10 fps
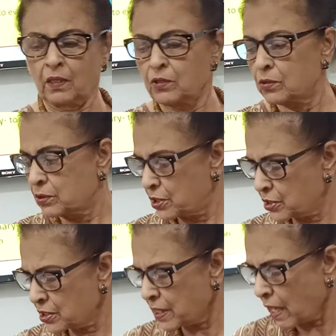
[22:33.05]
So this
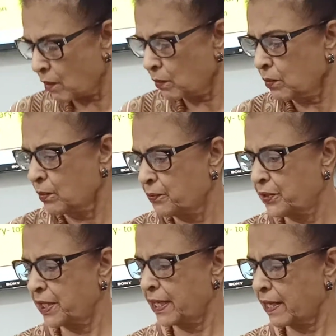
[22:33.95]
is how
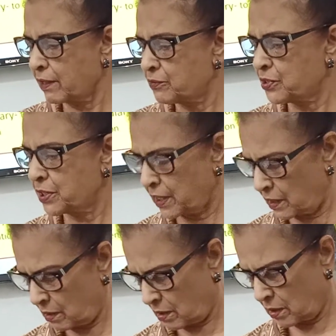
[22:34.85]
we have
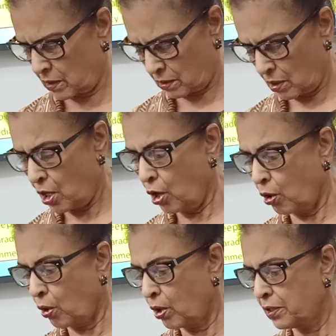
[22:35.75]
seen
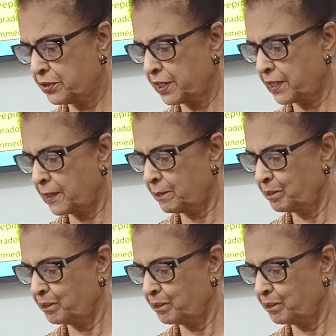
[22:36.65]
all the